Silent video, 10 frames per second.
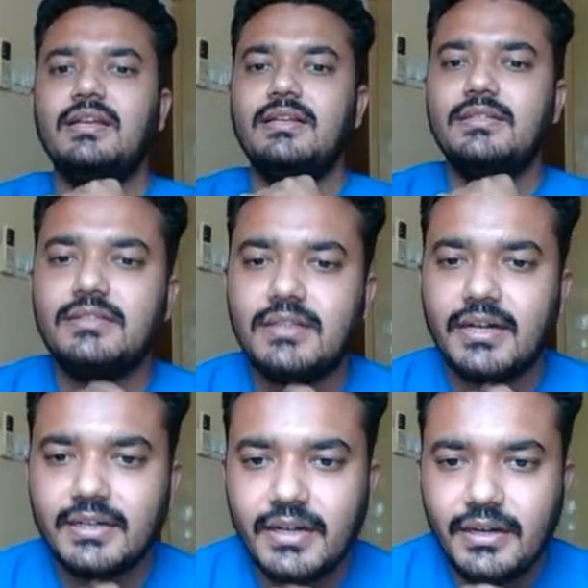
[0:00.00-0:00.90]
he's
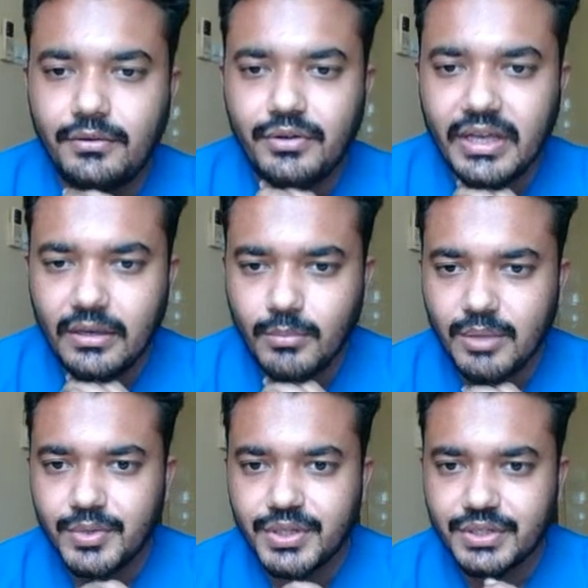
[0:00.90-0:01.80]
threatening to take my
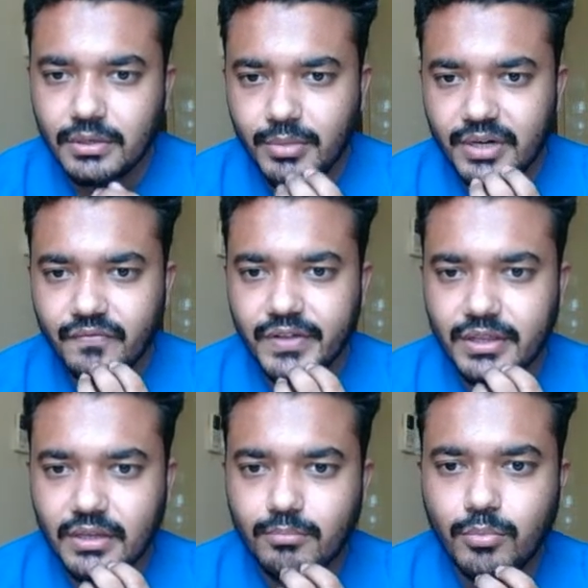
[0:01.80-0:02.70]
bishop and win
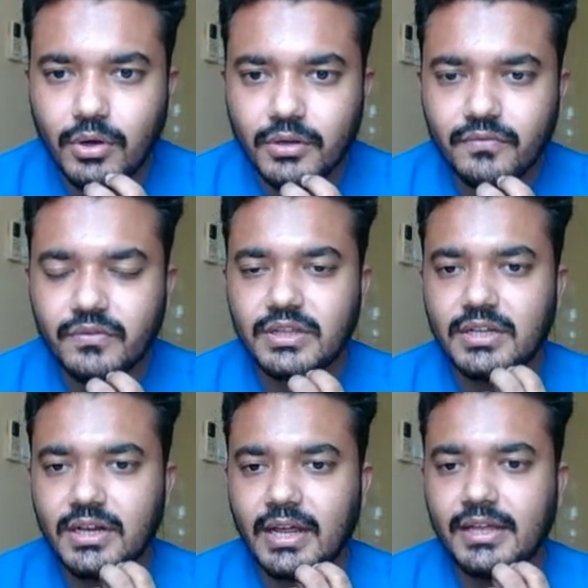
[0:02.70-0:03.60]
the pawn with the
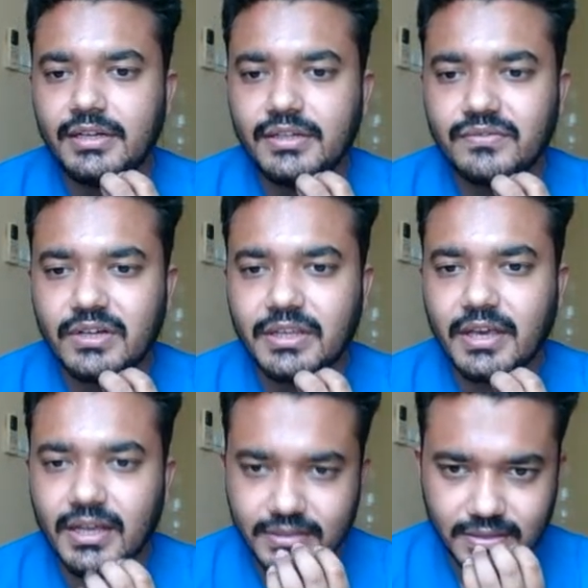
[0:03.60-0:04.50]
knight if I
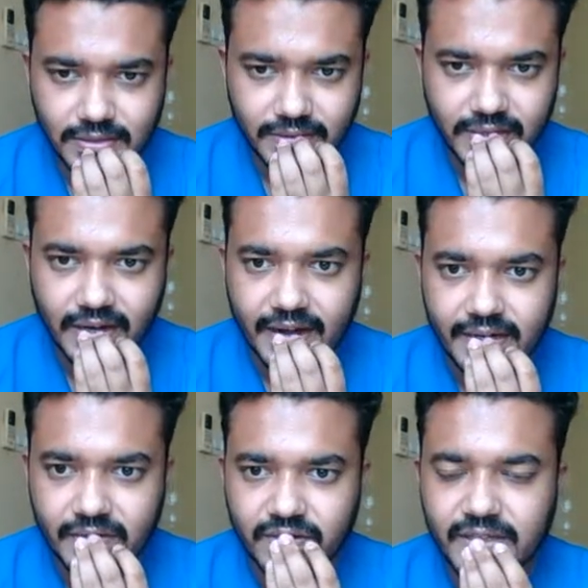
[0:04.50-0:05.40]
castle right
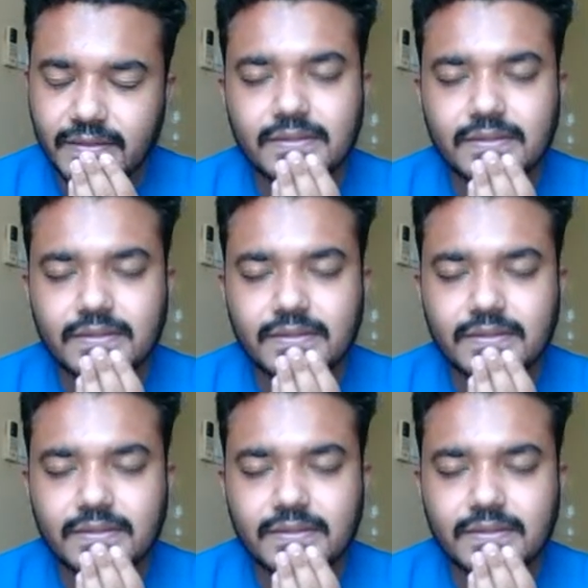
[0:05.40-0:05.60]
away.